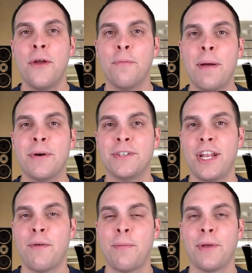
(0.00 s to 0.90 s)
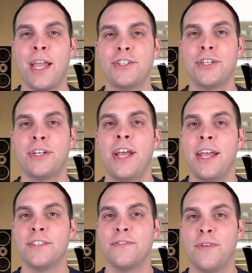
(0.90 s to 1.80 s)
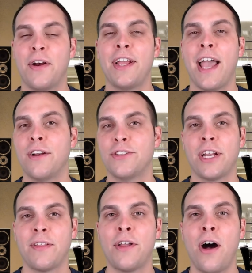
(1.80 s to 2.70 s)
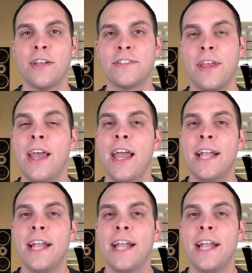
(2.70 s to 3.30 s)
Remember, DNA replication is very energetically costly.